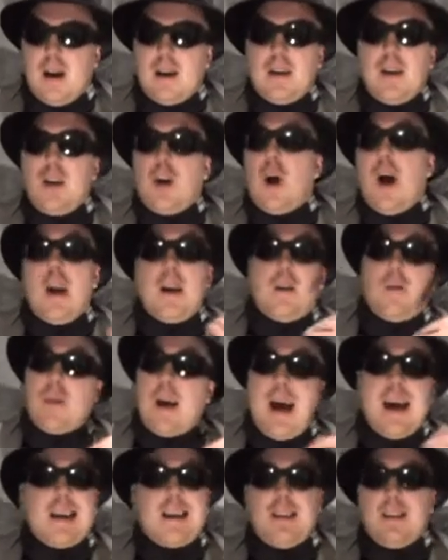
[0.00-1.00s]
you know,
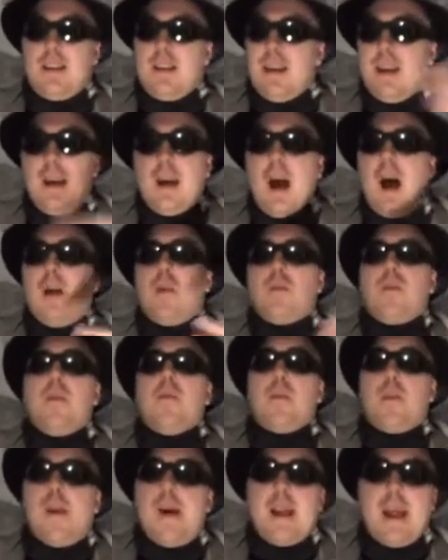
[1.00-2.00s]
I
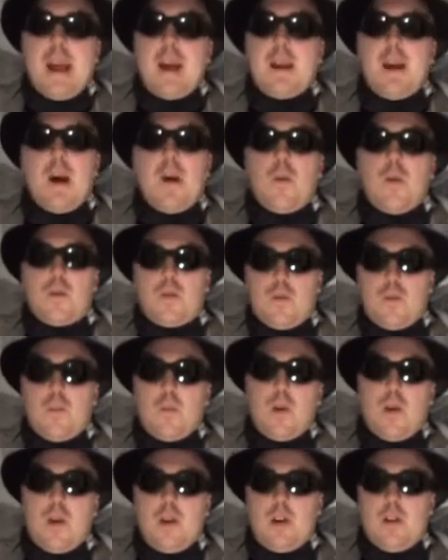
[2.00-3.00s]
live about 8 hours from
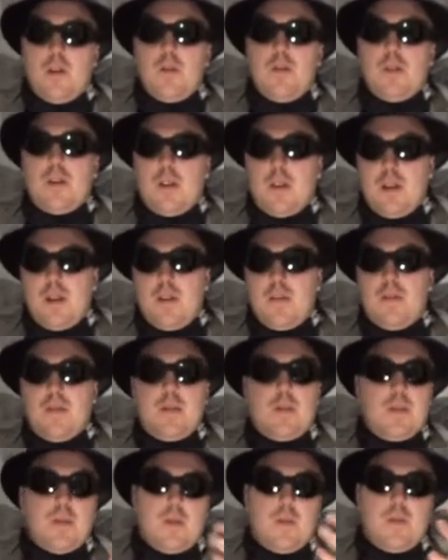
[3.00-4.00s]
where I used to live,
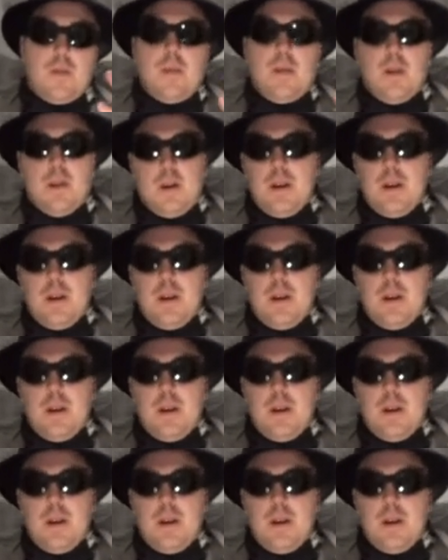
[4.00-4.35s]
so